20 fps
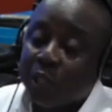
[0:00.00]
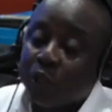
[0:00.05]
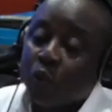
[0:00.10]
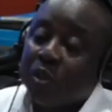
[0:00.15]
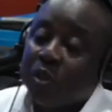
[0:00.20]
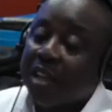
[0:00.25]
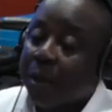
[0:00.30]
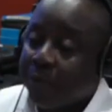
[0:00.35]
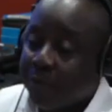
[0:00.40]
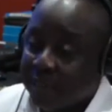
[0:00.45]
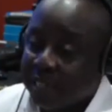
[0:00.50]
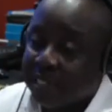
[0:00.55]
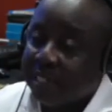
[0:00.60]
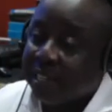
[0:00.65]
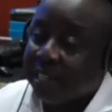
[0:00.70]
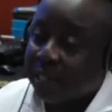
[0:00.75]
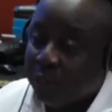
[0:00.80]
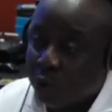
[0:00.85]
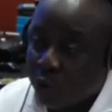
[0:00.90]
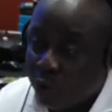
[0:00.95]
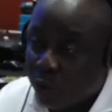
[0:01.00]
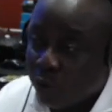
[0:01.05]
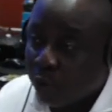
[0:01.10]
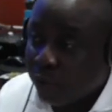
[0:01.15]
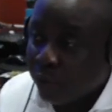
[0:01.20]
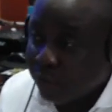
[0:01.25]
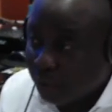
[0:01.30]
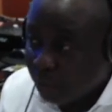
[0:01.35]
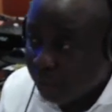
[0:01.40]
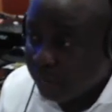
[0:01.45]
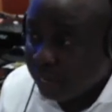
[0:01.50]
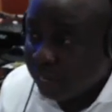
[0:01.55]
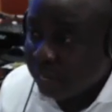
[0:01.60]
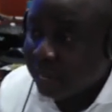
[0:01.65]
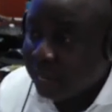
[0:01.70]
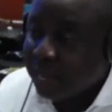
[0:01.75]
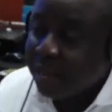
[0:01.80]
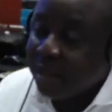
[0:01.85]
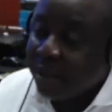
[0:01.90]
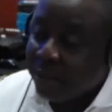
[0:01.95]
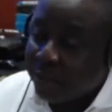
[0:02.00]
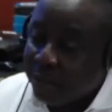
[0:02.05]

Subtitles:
as soon your president or obedi.